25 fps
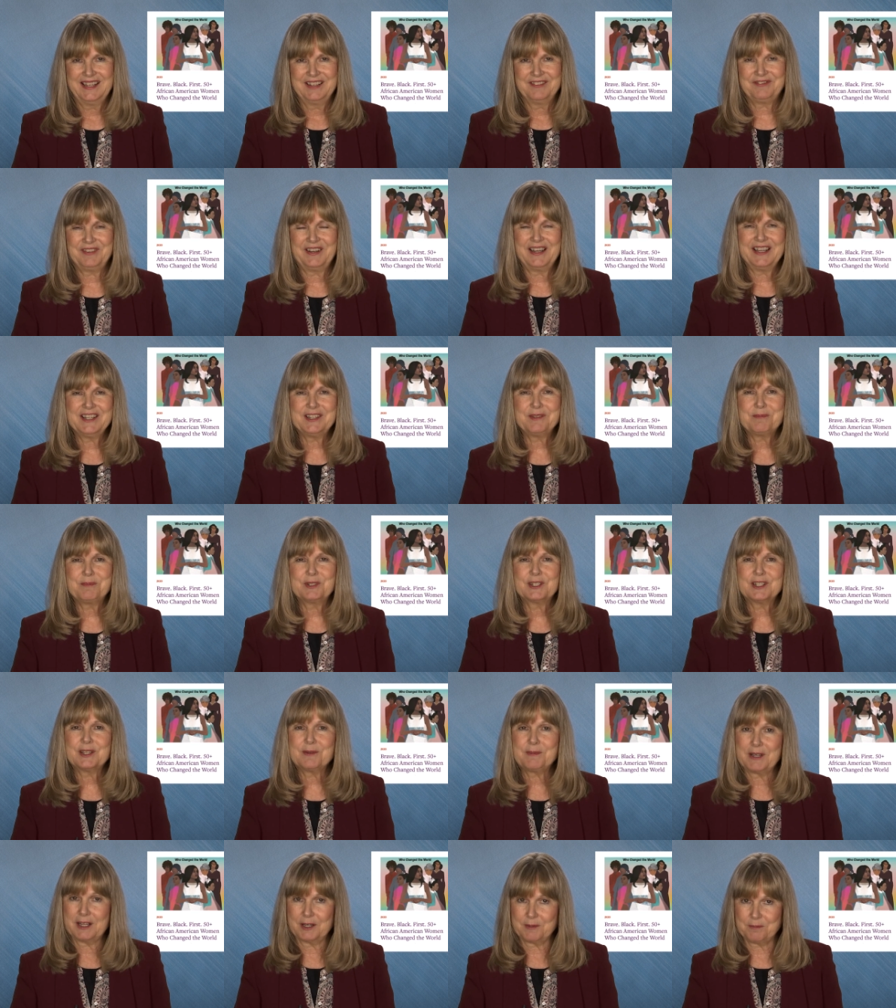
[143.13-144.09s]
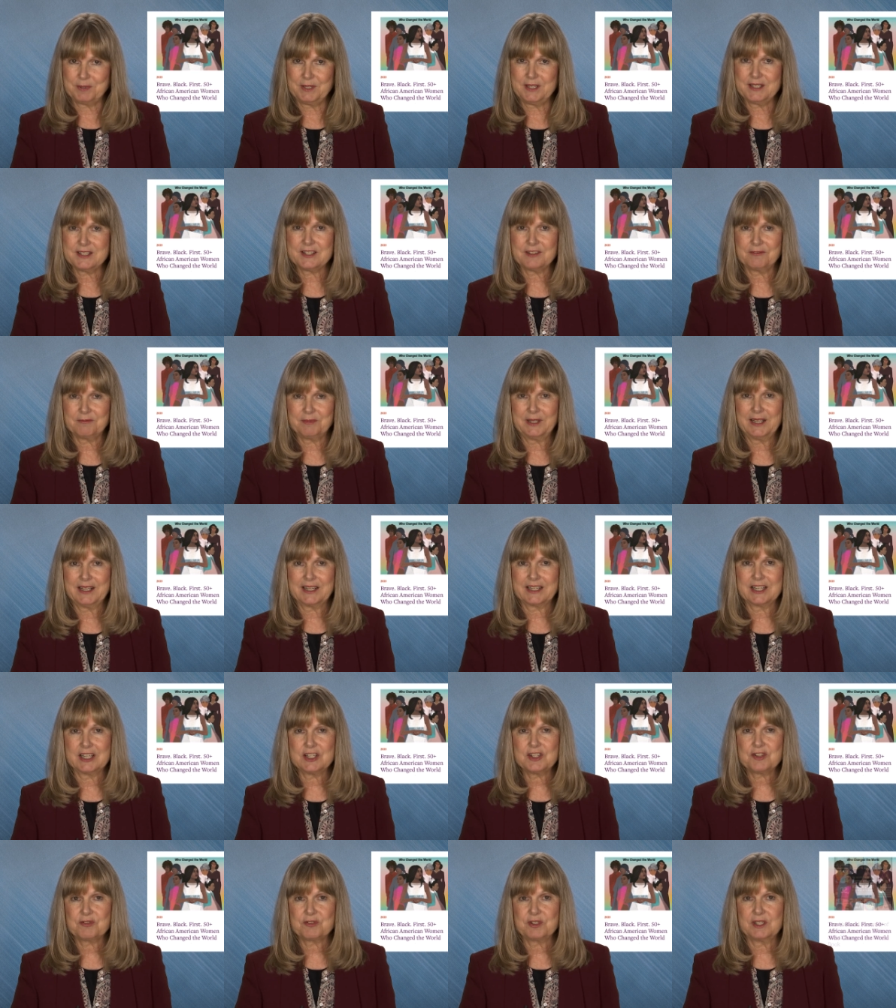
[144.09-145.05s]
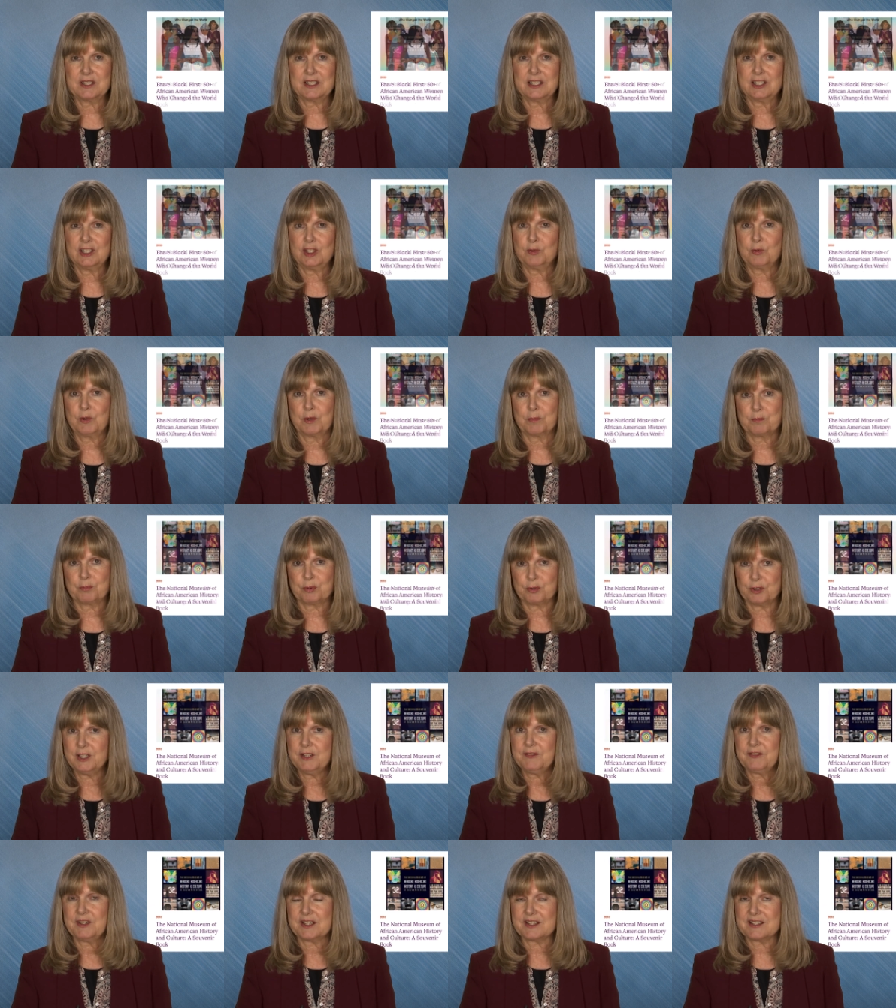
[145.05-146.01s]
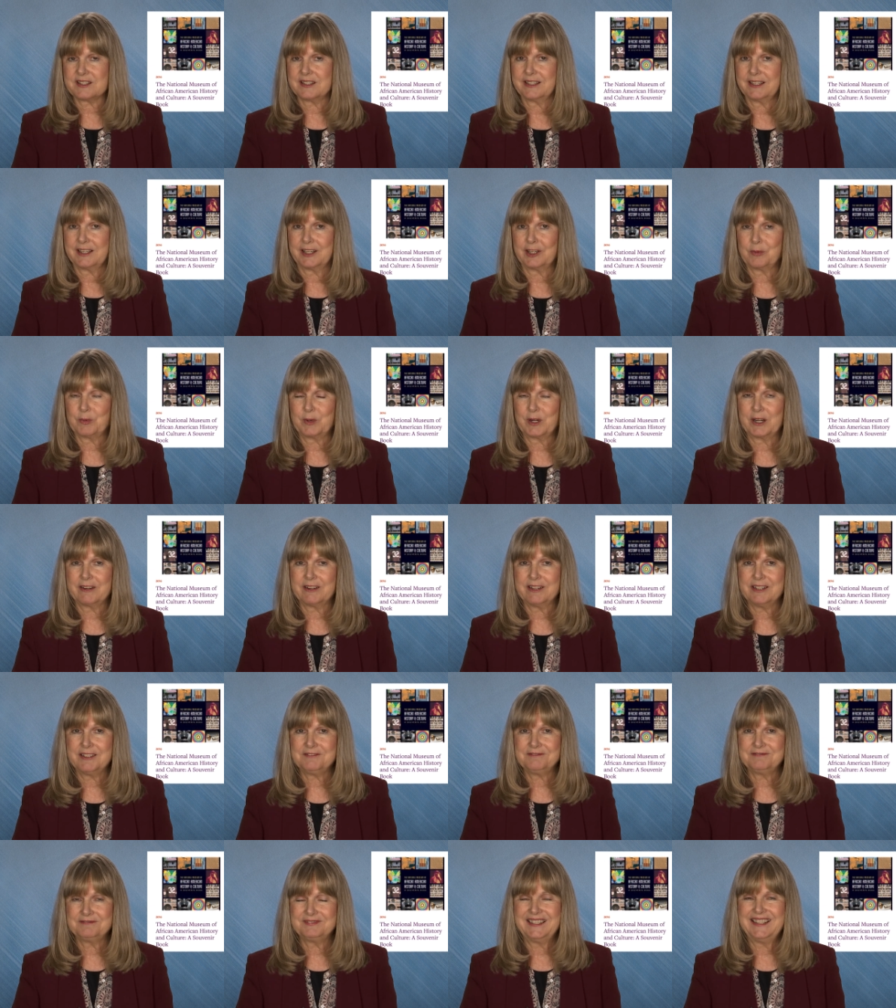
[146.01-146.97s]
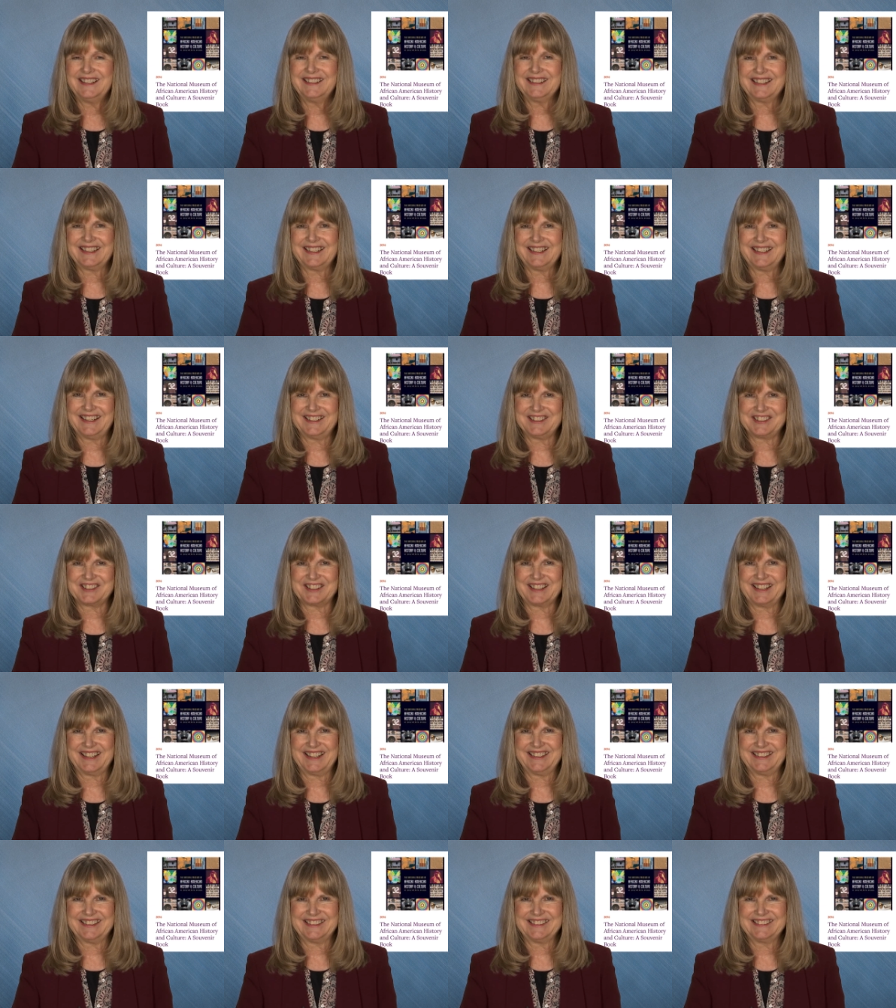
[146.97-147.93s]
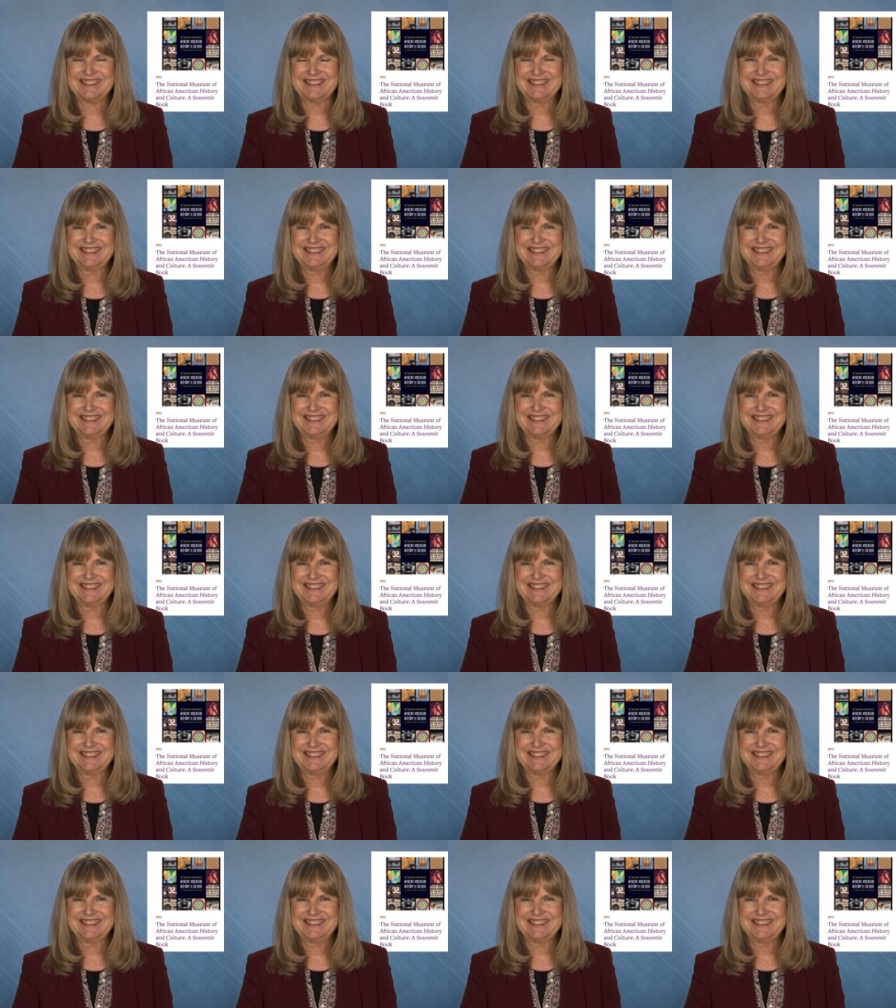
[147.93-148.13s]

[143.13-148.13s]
Find a book about a piece of black history that you were previously unaware of and get educated.